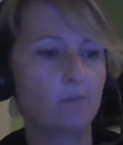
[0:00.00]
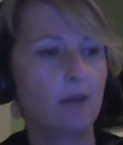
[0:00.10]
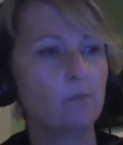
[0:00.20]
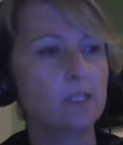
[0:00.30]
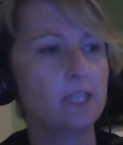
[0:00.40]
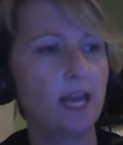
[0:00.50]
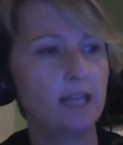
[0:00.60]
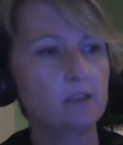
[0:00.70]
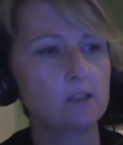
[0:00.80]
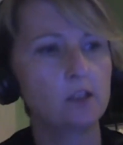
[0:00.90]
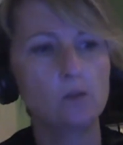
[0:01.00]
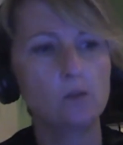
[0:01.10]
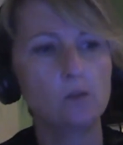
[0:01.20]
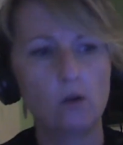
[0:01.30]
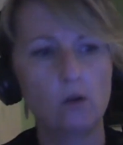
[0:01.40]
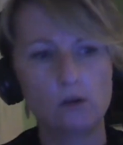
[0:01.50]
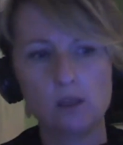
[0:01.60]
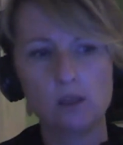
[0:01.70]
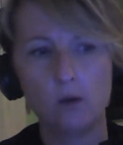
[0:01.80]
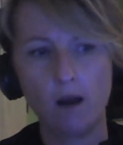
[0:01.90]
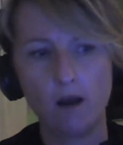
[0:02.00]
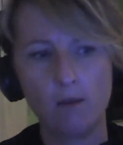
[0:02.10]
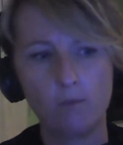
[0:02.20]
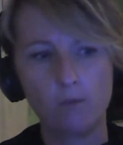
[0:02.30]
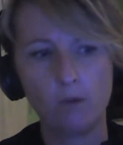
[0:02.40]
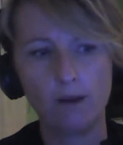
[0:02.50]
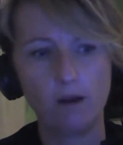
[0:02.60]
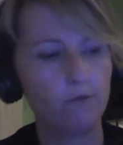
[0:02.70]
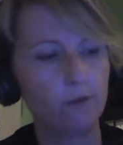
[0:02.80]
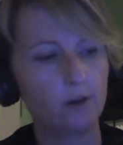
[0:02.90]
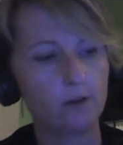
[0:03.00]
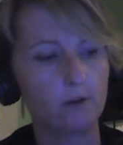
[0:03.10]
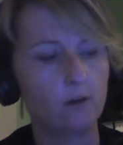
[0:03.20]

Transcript: Tend to also quite often